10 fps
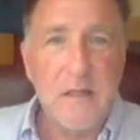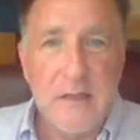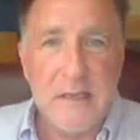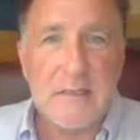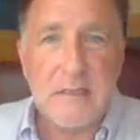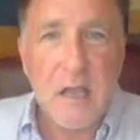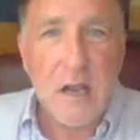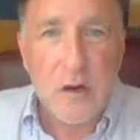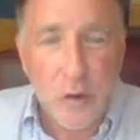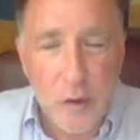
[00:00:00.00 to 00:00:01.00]
this
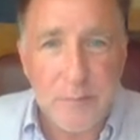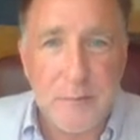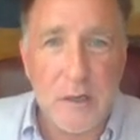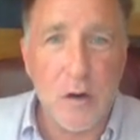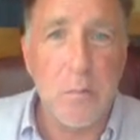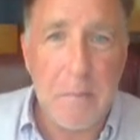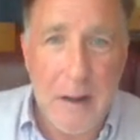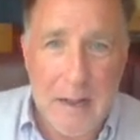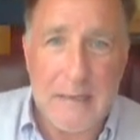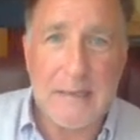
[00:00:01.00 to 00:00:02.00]
crypto
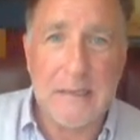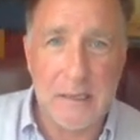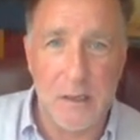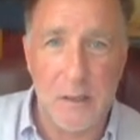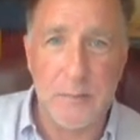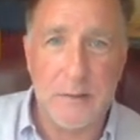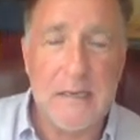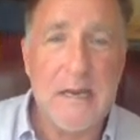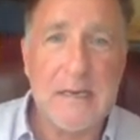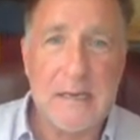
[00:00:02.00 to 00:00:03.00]
mining
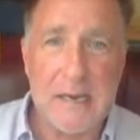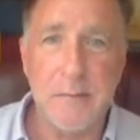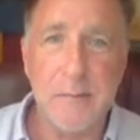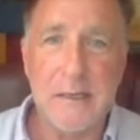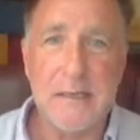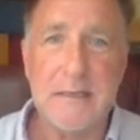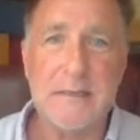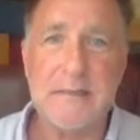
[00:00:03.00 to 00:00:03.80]
company came in and